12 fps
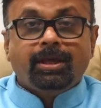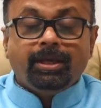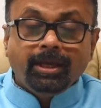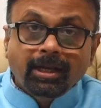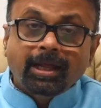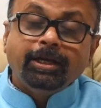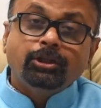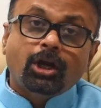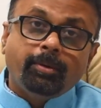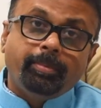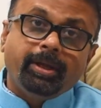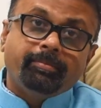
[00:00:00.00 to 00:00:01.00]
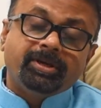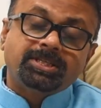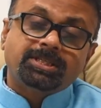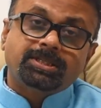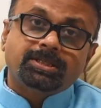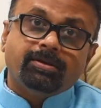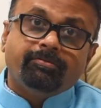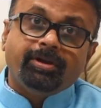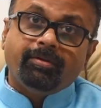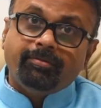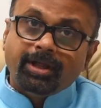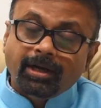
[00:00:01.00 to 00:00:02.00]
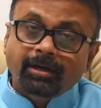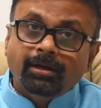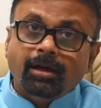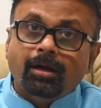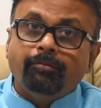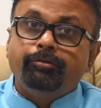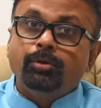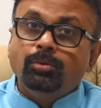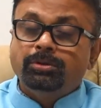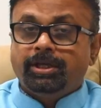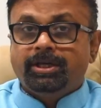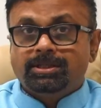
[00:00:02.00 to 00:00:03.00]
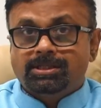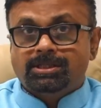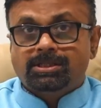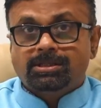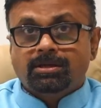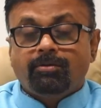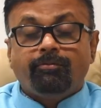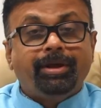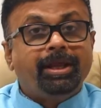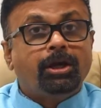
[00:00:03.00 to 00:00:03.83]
In ithought PMS, we have done a few things very